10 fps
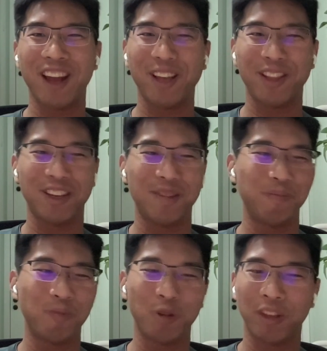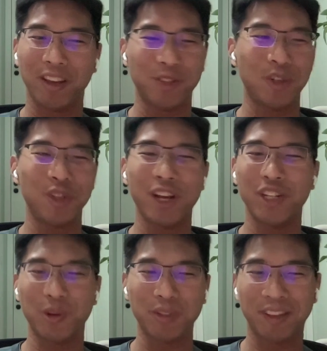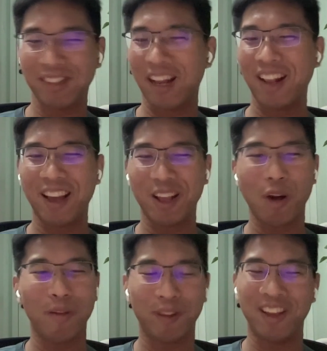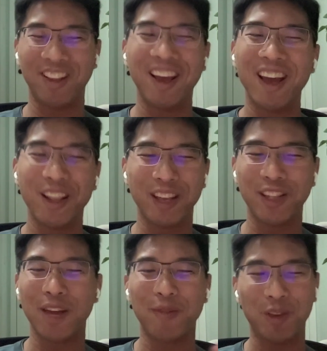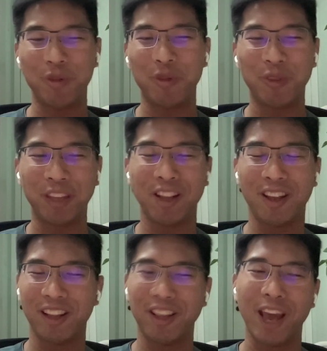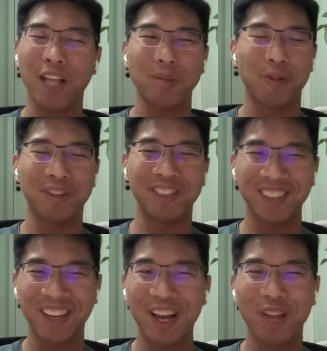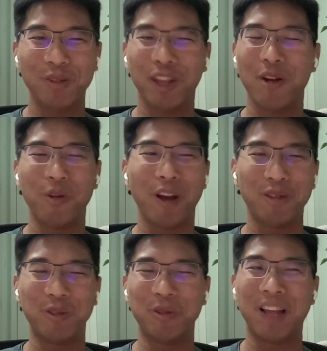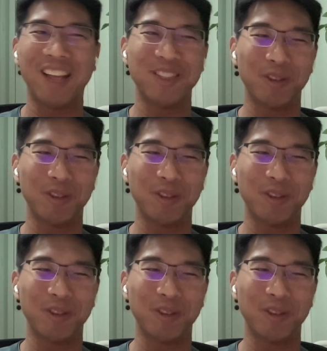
like the building a search engine or something like that, often then definitely you need the experts to tell you how to do that.